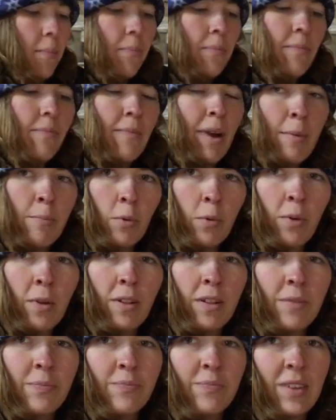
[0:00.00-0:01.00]
my
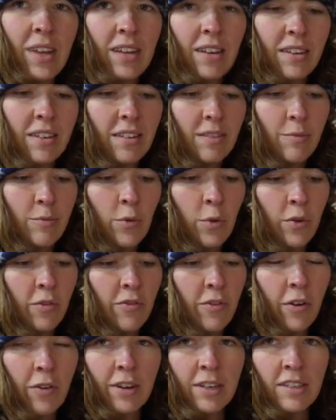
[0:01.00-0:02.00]
bowl, won't
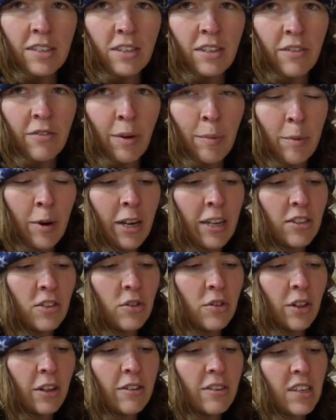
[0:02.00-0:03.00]
focus if I bring it too
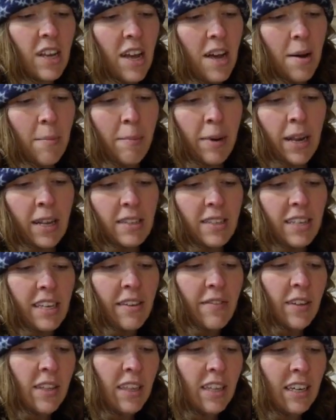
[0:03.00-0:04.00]
close, but it's
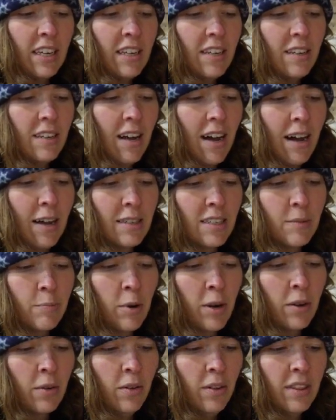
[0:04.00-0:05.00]
evenly uh,
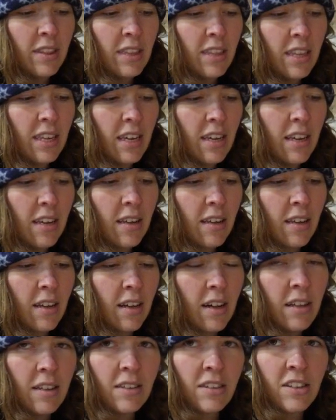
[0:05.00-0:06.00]
sprinkled the
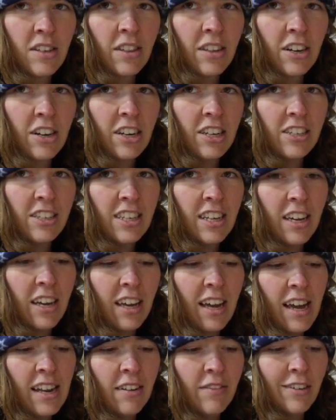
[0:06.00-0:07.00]
colors on there. You see it
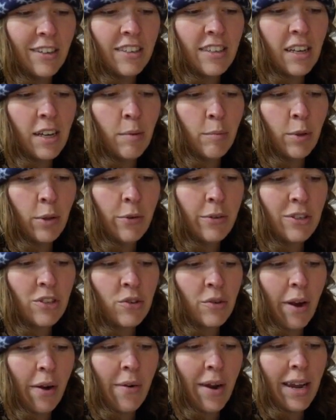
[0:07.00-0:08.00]
kind of looks like a bluish
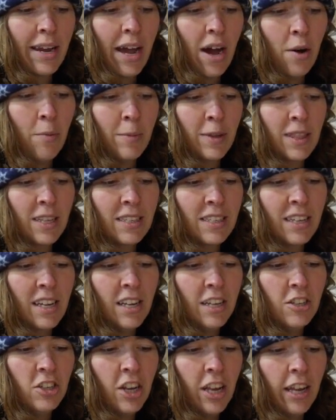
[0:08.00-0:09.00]
gray right now, but that's
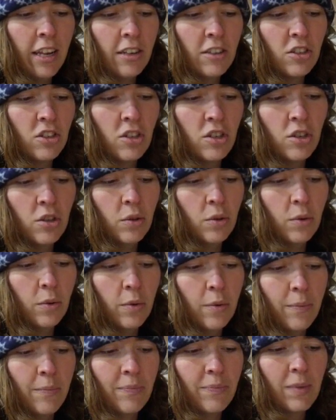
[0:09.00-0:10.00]
going to change
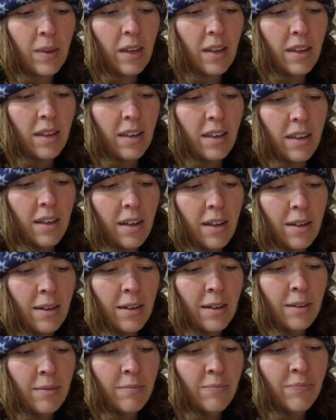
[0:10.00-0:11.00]
to
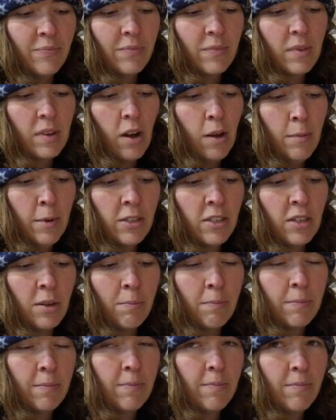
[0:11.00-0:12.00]
um, almost a
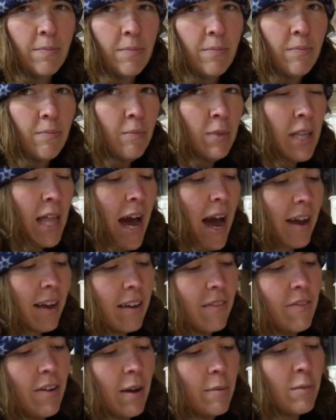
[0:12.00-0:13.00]
black
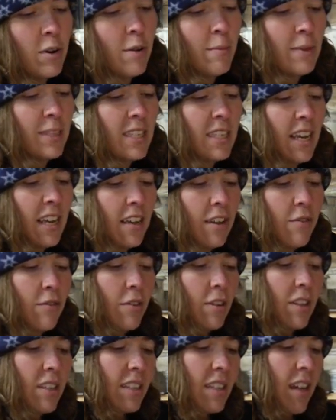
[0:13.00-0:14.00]
if I'm not mistaken
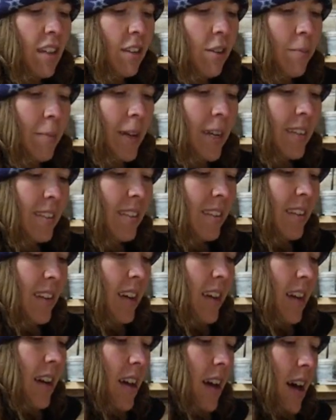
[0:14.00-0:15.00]
for this color mix
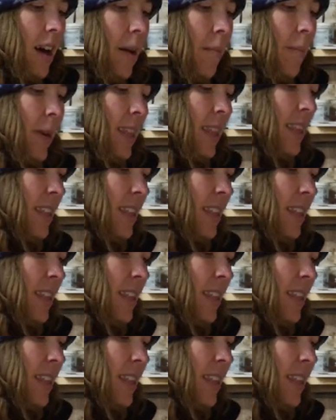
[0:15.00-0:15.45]
um, by the